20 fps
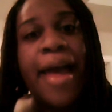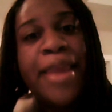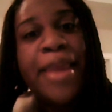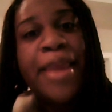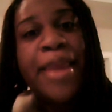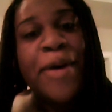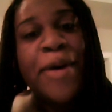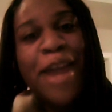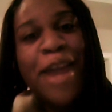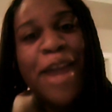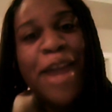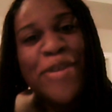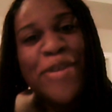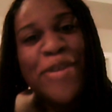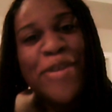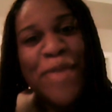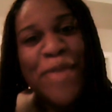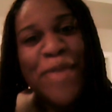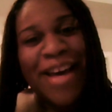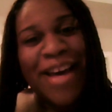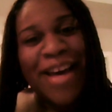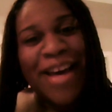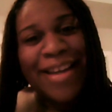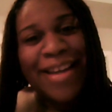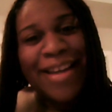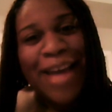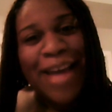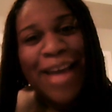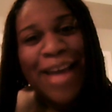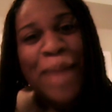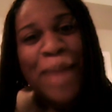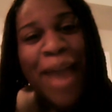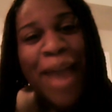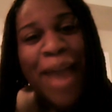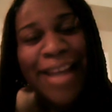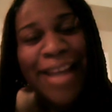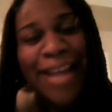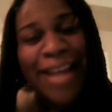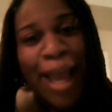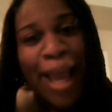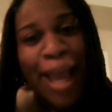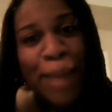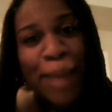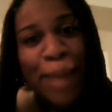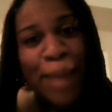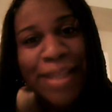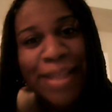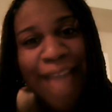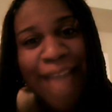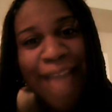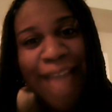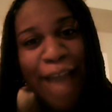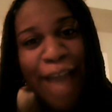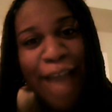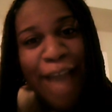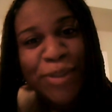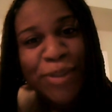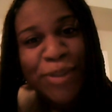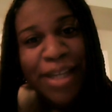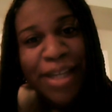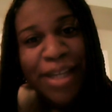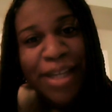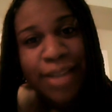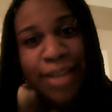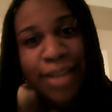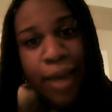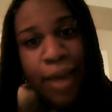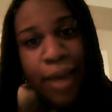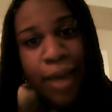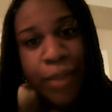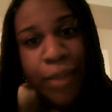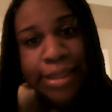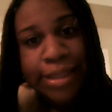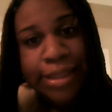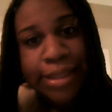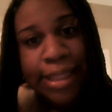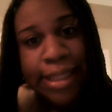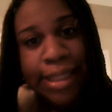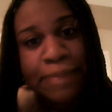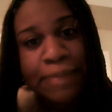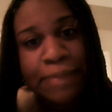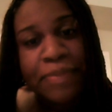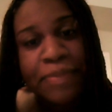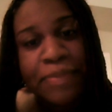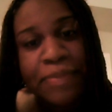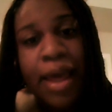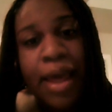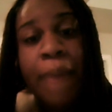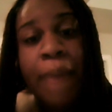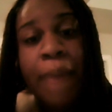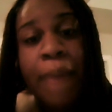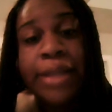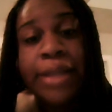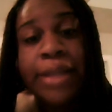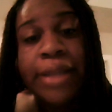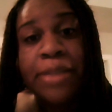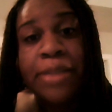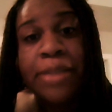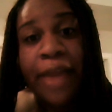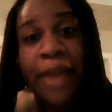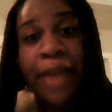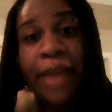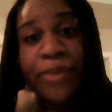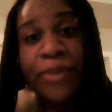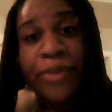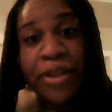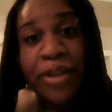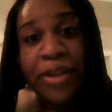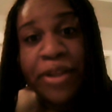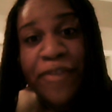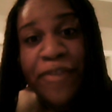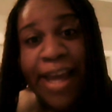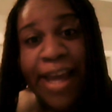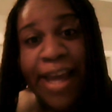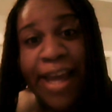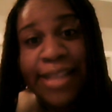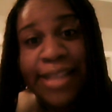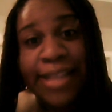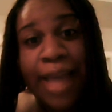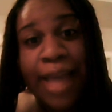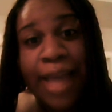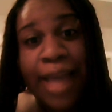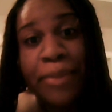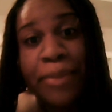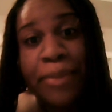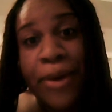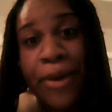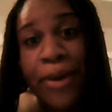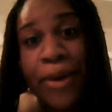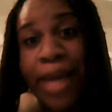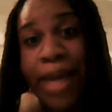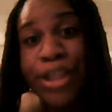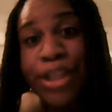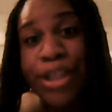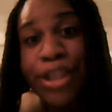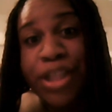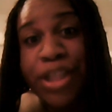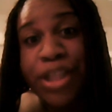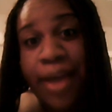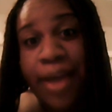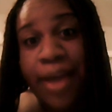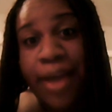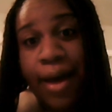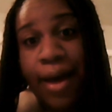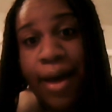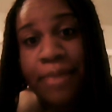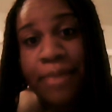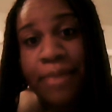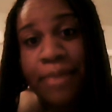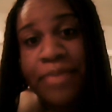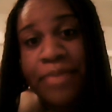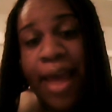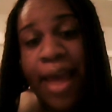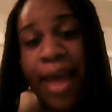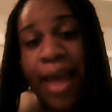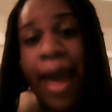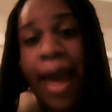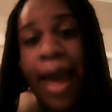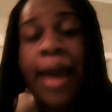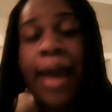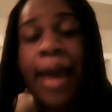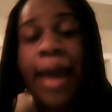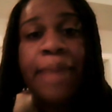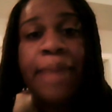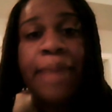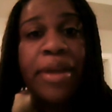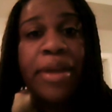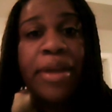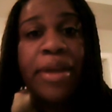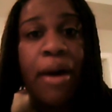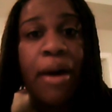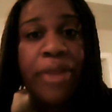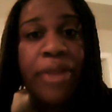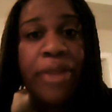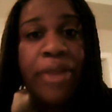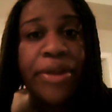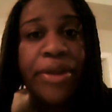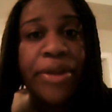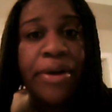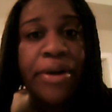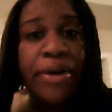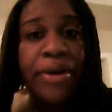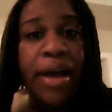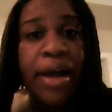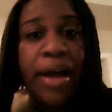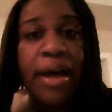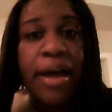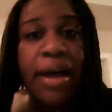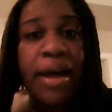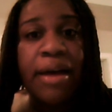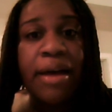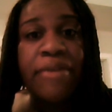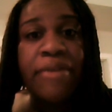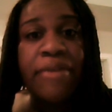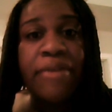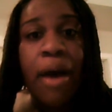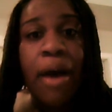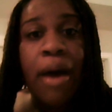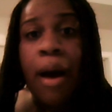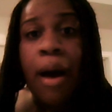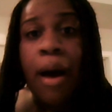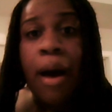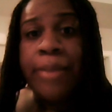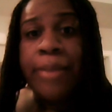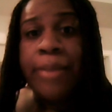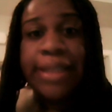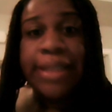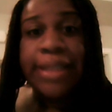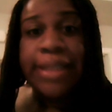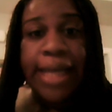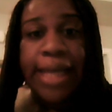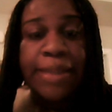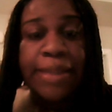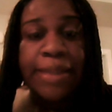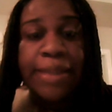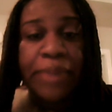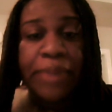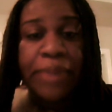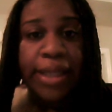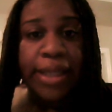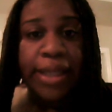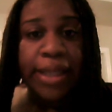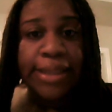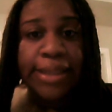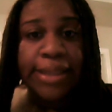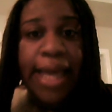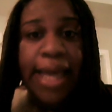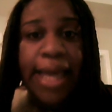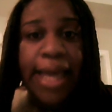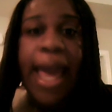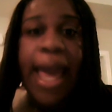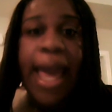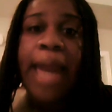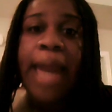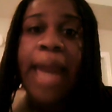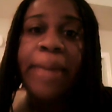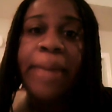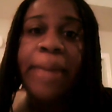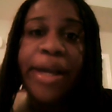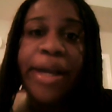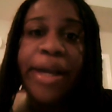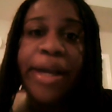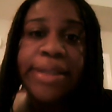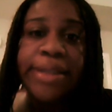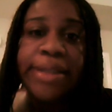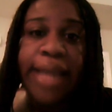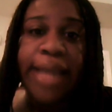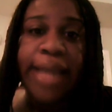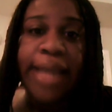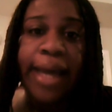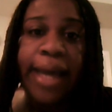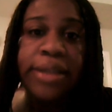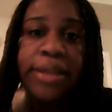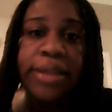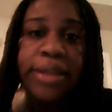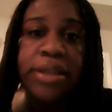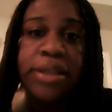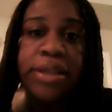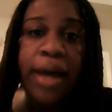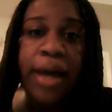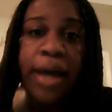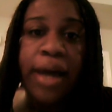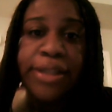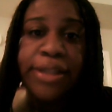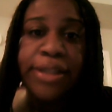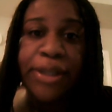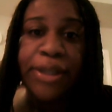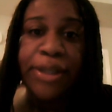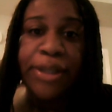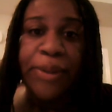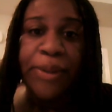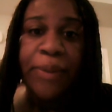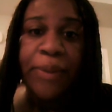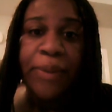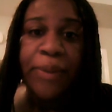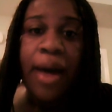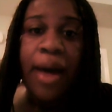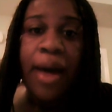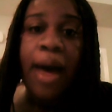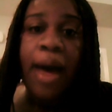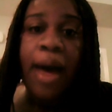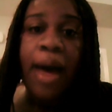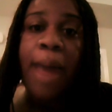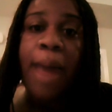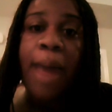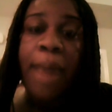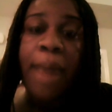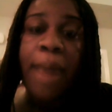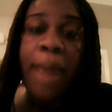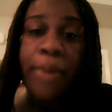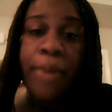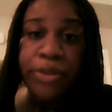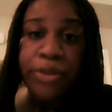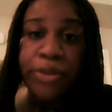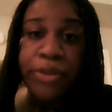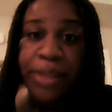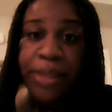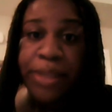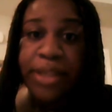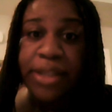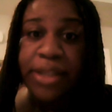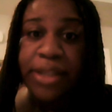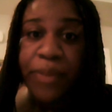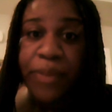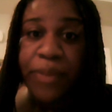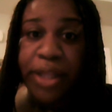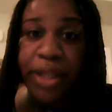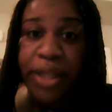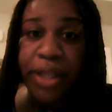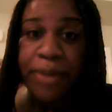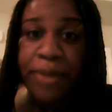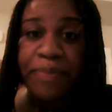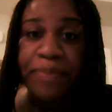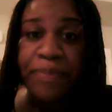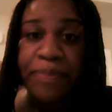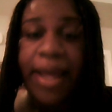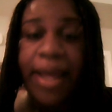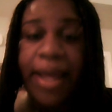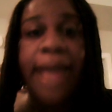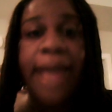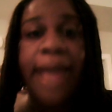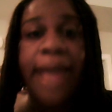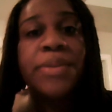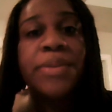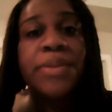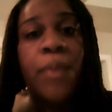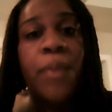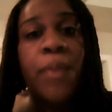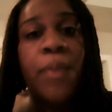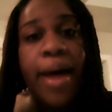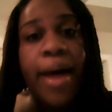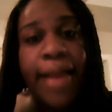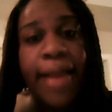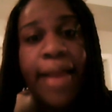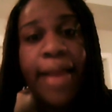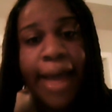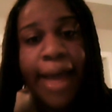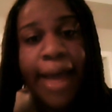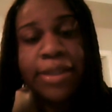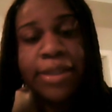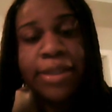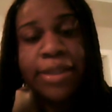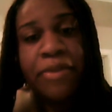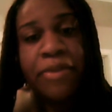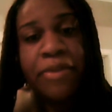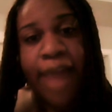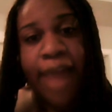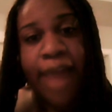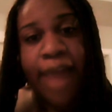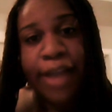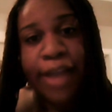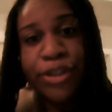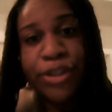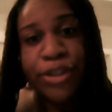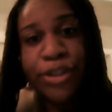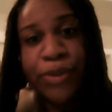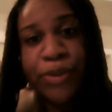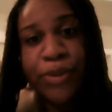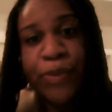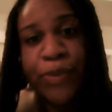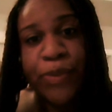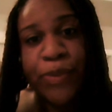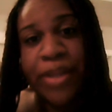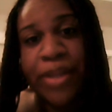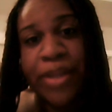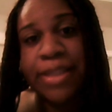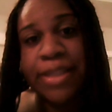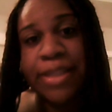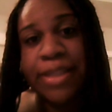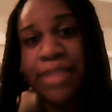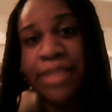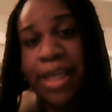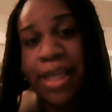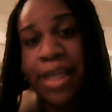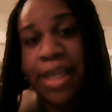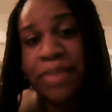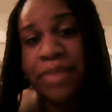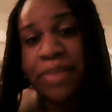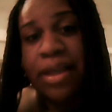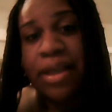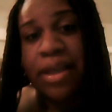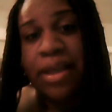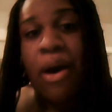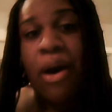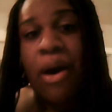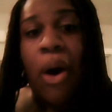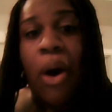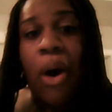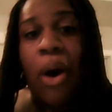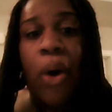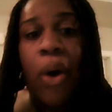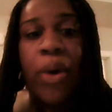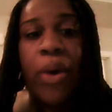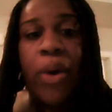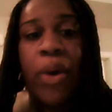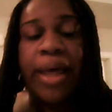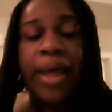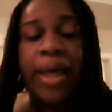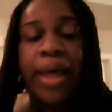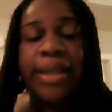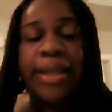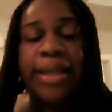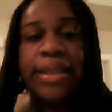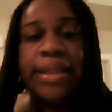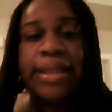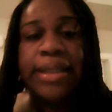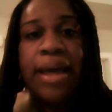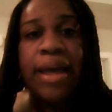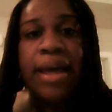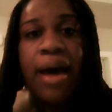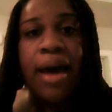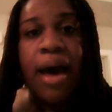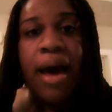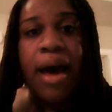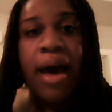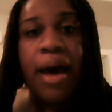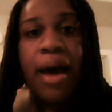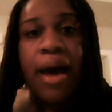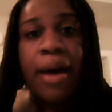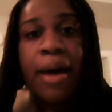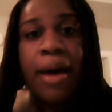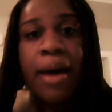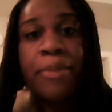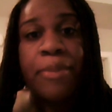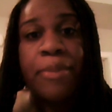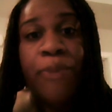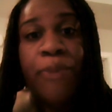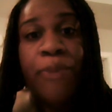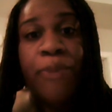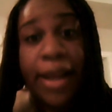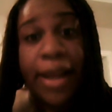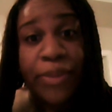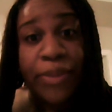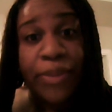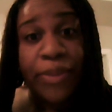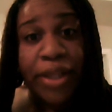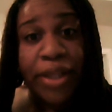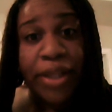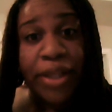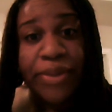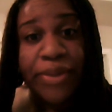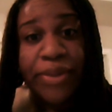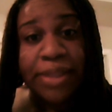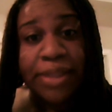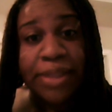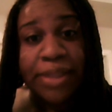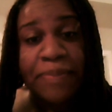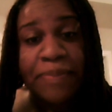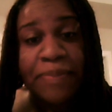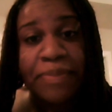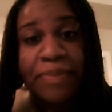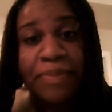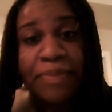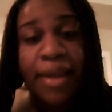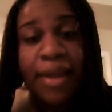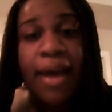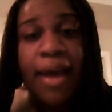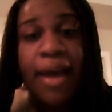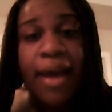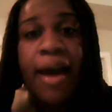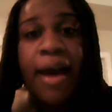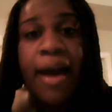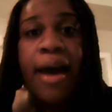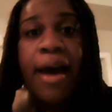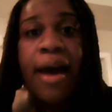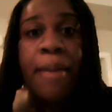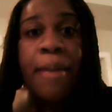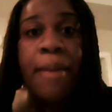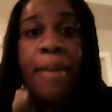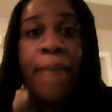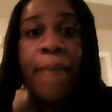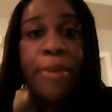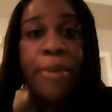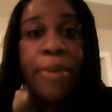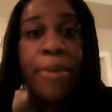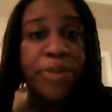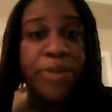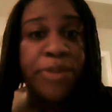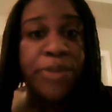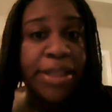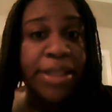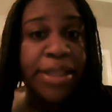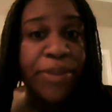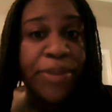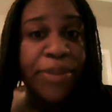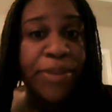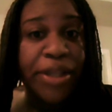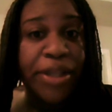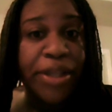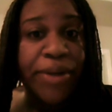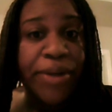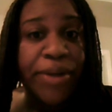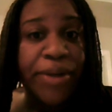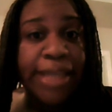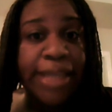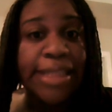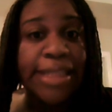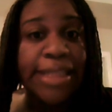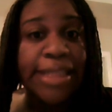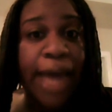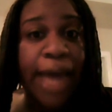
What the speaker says: Hello, everyone. My name is Andrea Wilson, but to my thriller fans, I'm known as Janell. I'm the author of almost a dozen books, and I'm here today to talk to you about my most recent thriller, as well as to provide you with some tips on writing thrillers. My most recent thriller is